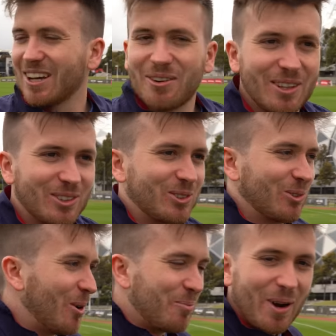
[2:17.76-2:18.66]
Going the
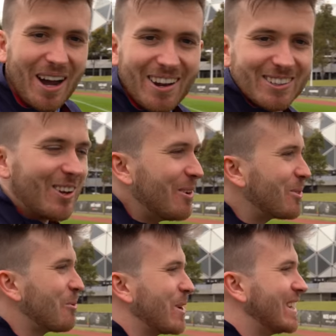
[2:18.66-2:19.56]
drop punt. I don't know
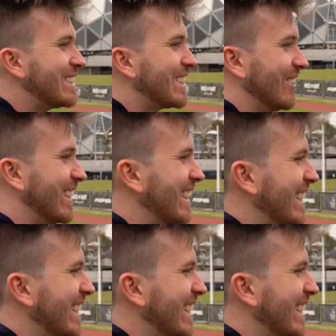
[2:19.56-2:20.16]
what the wind's doing.